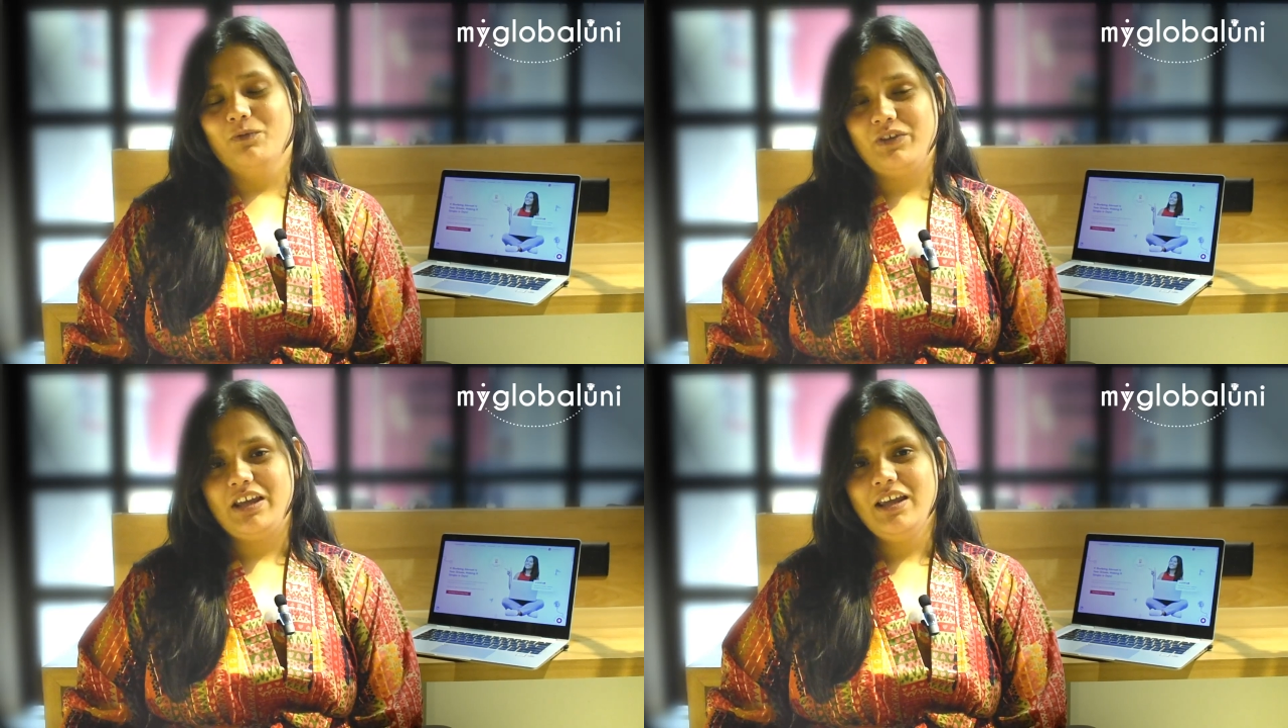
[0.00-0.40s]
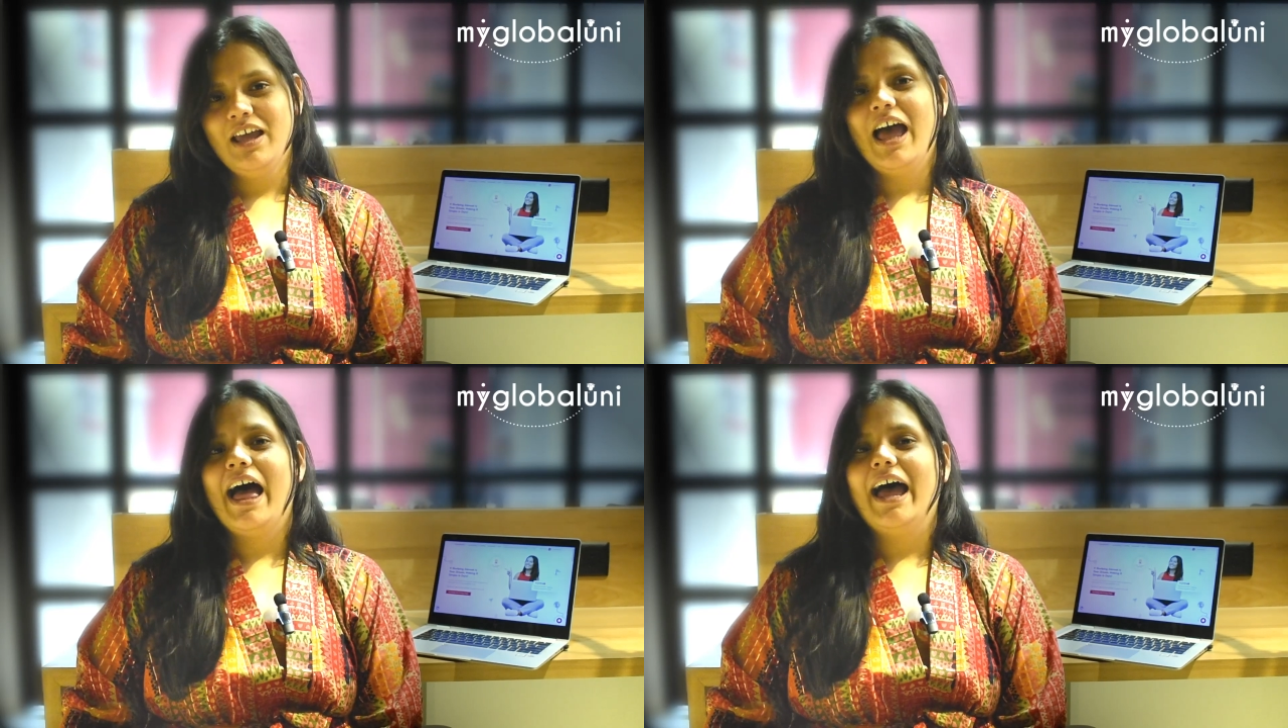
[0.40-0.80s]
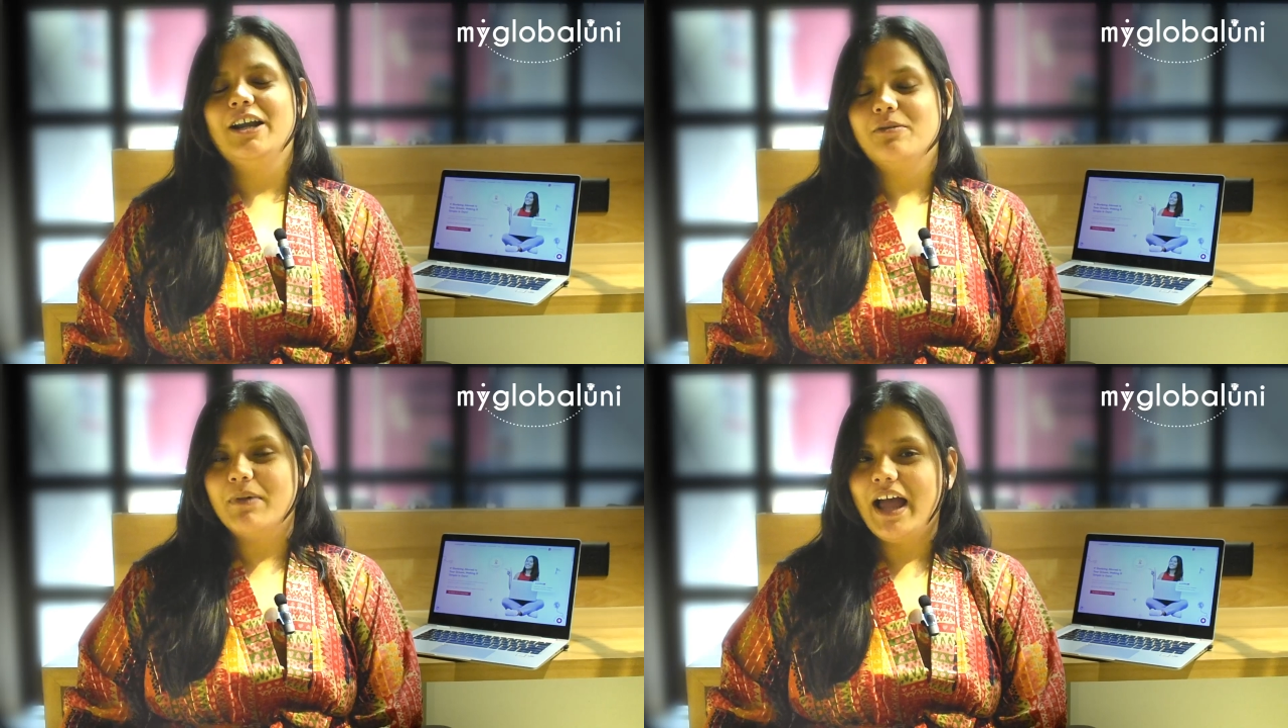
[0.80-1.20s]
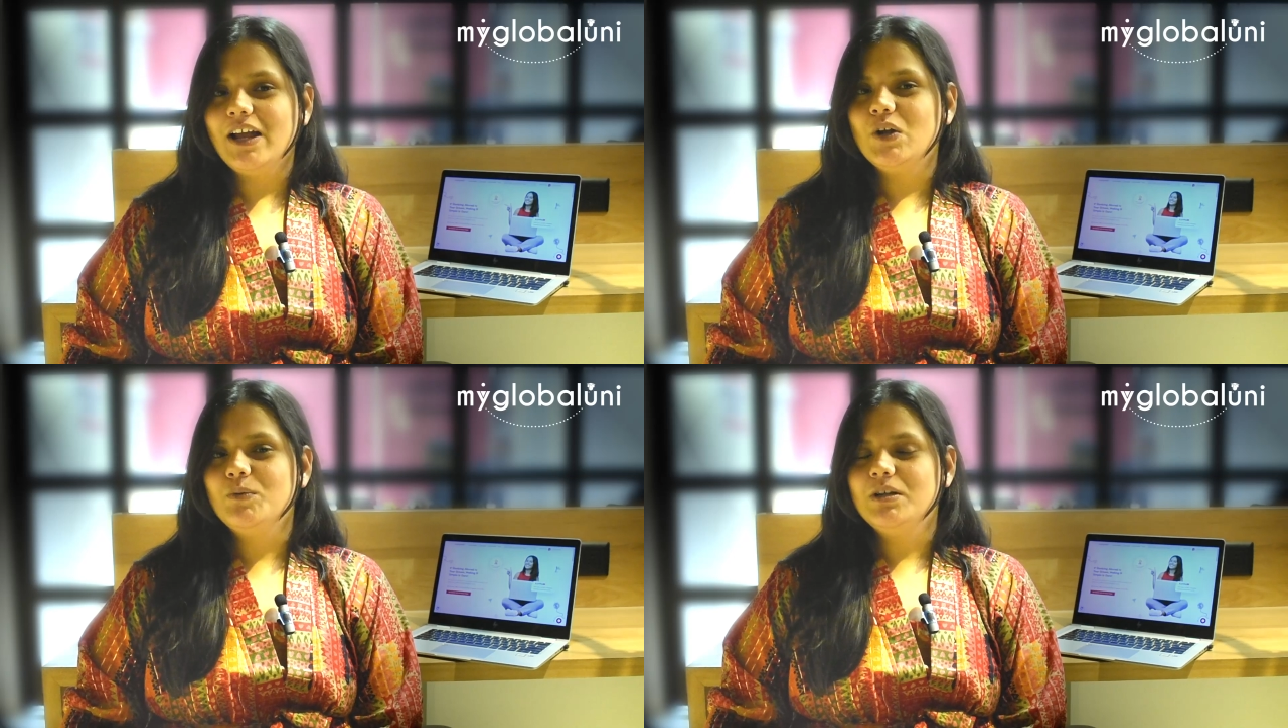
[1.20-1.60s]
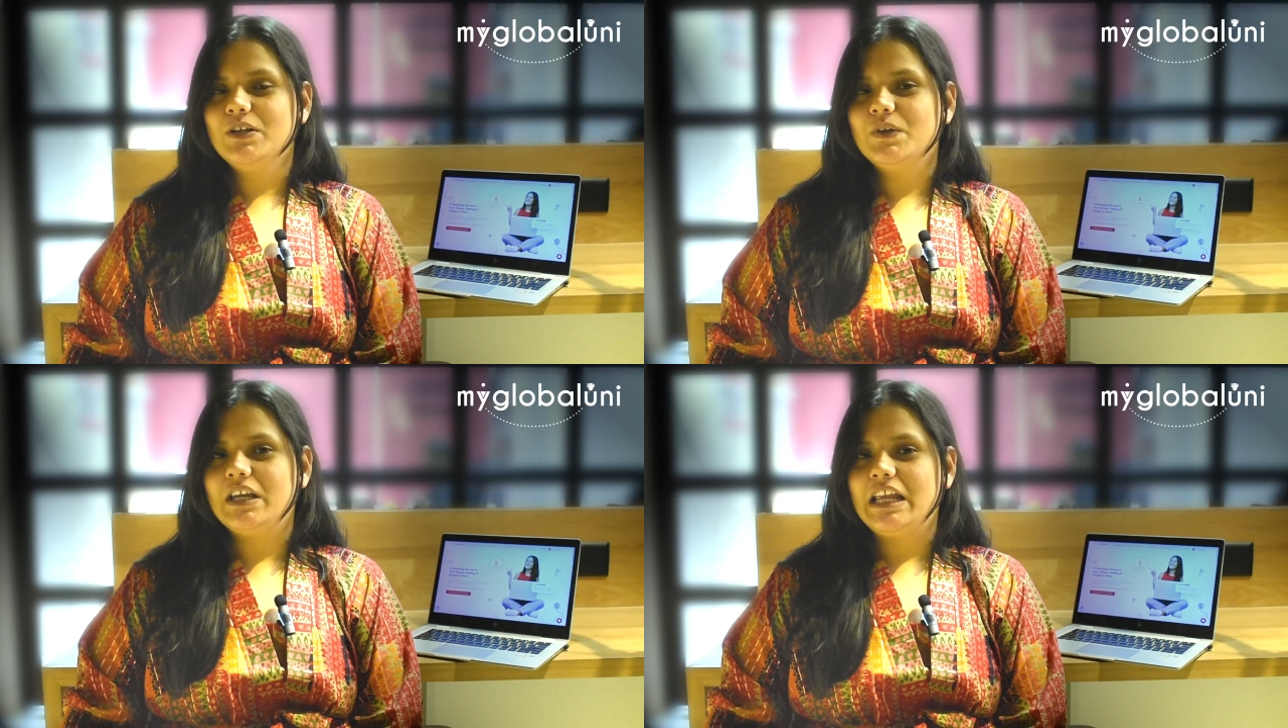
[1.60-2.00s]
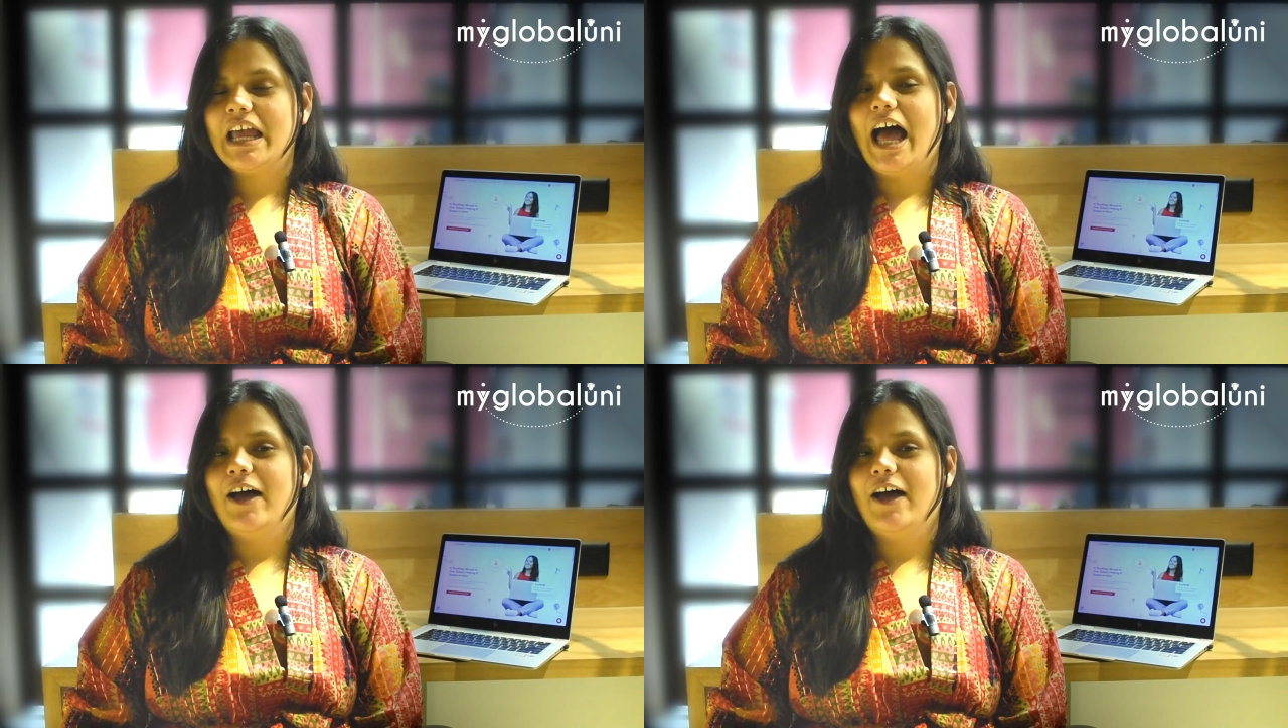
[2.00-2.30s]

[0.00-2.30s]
we at My Global Uni